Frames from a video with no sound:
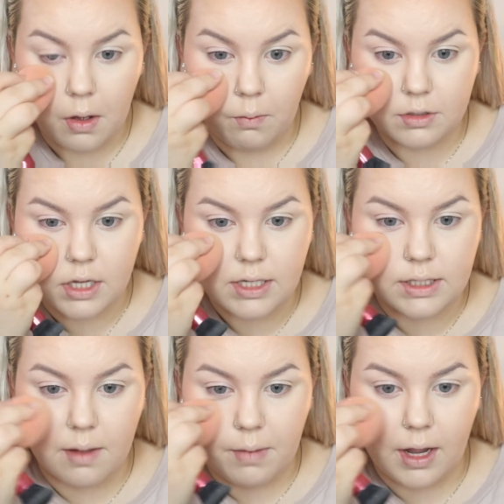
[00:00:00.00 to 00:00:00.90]
once I
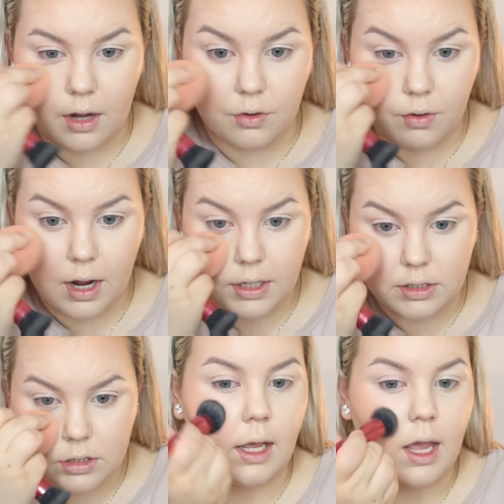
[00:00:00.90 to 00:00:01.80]
set my under
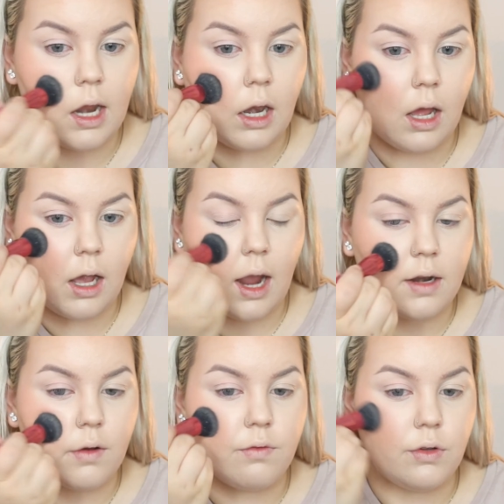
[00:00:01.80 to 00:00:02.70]
eyes, it can
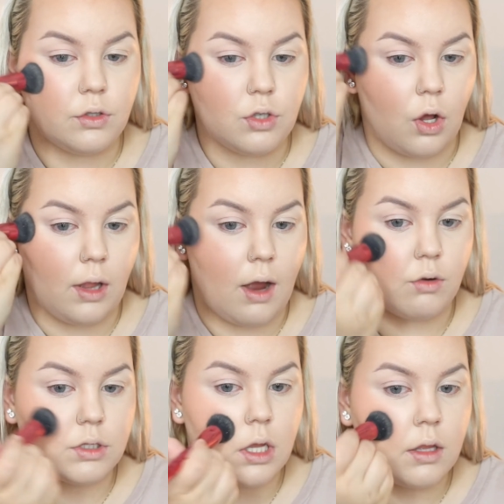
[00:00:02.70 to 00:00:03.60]
kind of dull
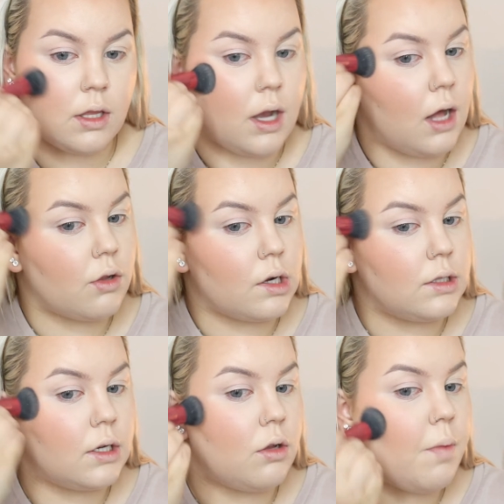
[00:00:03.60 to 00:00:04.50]
out the color a
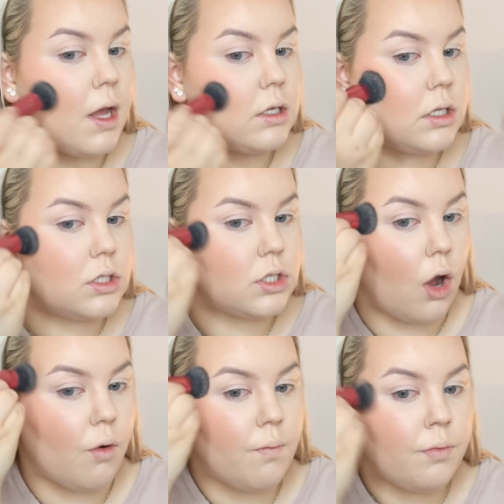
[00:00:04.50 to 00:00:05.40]
little bit,
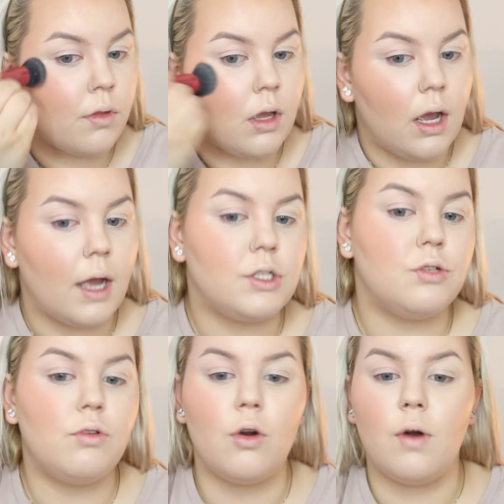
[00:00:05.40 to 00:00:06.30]
so I
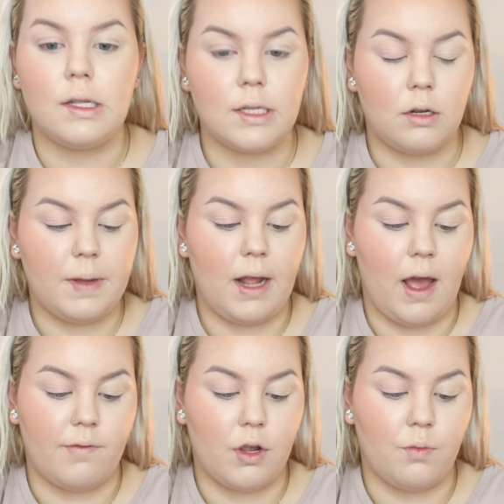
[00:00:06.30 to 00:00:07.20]
do go a little bit
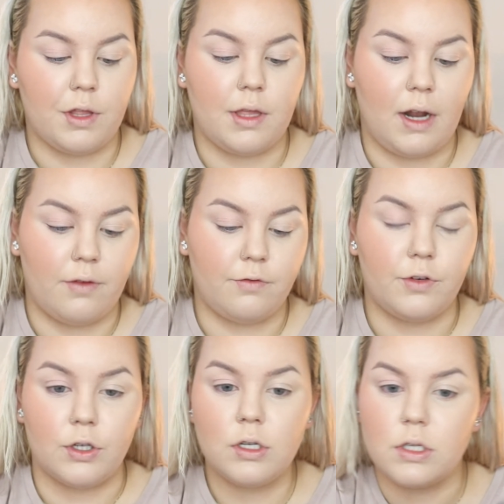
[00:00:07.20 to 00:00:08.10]
heavier with it at
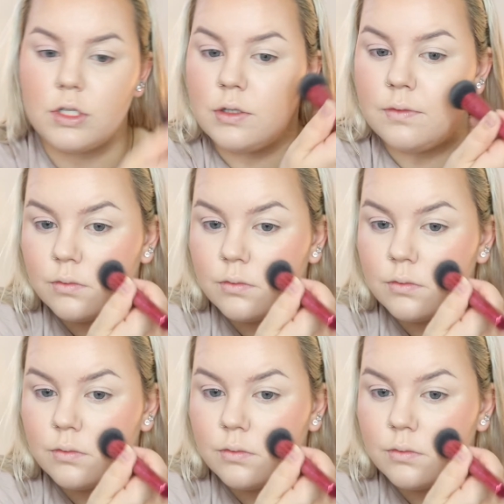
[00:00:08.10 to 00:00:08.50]
first.